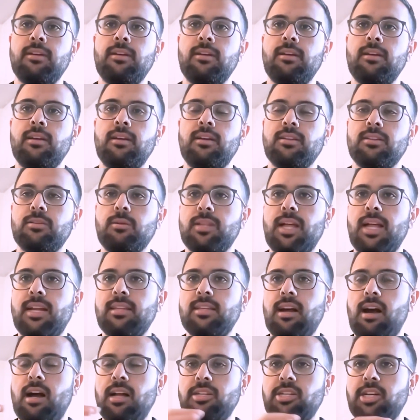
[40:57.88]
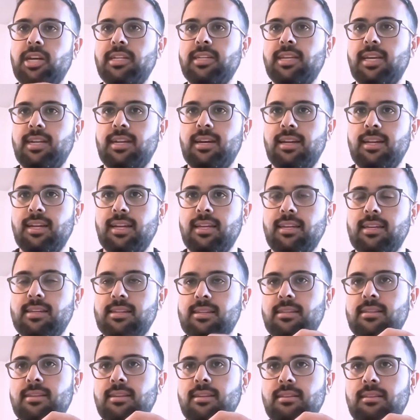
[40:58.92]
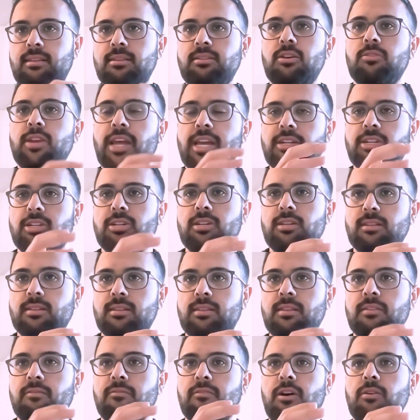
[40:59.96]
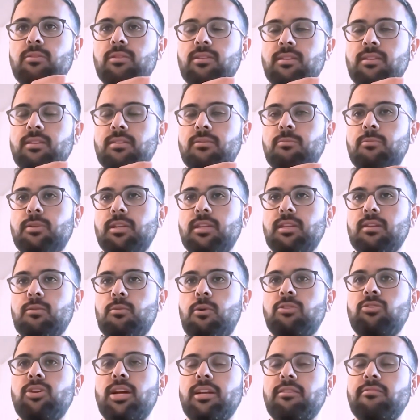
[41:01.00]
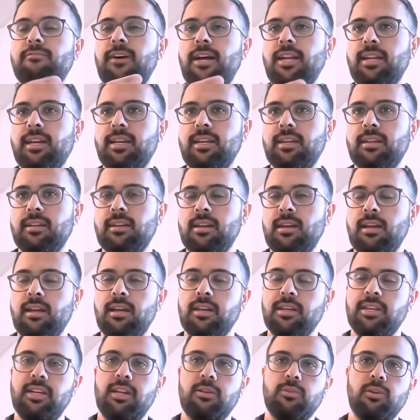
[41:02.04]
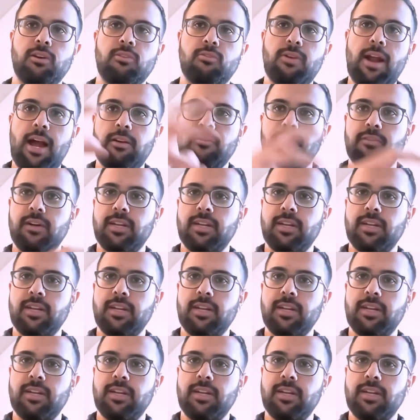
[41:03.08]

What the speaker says: So a lot of the on-chain data is the donations, the votes. With quadratic funding, a crowdfunding